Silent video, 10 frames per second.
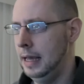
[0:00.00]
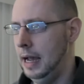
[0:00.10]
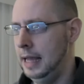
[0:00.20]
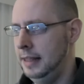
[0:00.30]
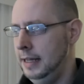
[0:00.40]

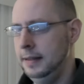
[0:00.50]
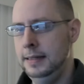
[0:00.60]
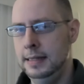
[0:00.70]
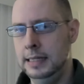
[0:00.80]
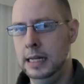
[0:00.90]
I think
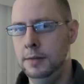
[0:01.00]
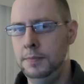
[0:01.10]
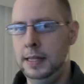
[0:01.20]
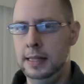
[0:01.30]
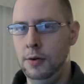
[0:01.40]
this is going to
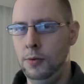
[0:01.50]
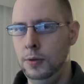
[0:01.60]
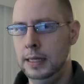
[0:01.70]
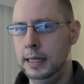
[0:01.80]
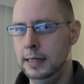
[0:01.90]
be the
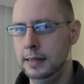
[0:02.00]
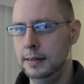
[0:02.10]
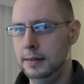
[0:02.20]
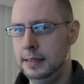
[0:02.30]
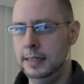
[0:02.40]
only
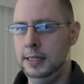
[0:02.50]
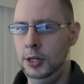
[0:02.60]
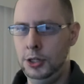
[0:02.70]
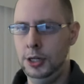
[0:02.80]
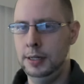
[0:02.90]

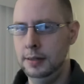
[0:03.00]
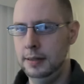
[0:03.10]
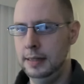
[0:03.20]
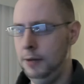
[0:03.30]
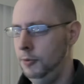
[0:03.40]
decision
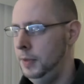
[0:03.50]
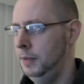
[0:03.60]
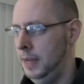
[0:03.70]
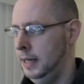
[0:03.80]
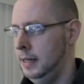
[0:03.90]
that will be
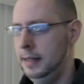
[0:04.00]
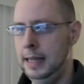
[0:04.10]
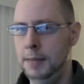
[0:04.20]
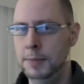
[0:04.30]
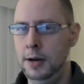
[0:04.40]
made in the
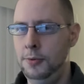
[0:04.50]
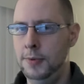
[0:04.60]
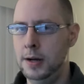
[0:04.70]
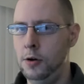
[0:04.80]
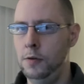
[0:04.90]
game. I don't
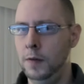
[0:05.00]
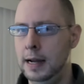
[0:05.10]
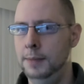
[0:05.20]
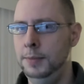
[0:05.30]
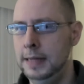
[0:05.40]
want to
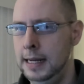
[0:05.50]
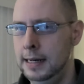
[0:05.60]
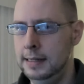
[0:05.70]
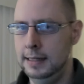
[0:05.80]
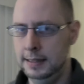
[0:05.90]
overcomplicate
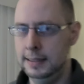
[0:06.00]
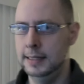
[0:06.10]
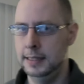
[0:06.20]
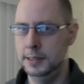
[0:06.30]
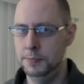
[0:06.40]
it since
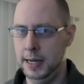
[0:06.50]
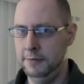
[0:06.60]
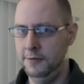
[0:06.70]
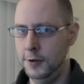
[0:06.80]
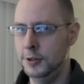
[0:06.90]
this is my
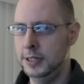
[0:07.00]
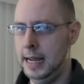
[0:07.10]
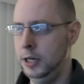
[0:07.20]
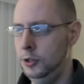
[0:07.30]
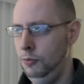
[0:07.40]
first
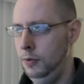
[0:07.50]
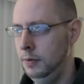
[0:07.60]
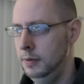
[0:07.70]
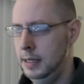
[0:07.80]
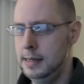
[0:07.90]

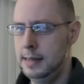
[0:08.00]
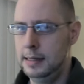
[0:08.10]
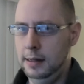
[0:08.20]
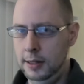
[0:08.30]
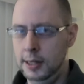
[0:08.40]
actual
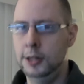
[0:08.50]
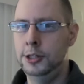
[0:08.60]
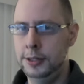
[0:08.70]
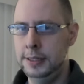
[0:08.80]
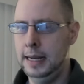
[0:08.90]

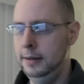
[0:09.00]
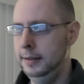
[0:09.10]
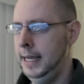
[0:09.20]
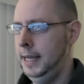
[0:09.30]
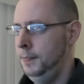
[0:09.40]
larger scale
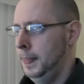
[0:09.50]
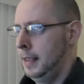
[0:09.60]
game.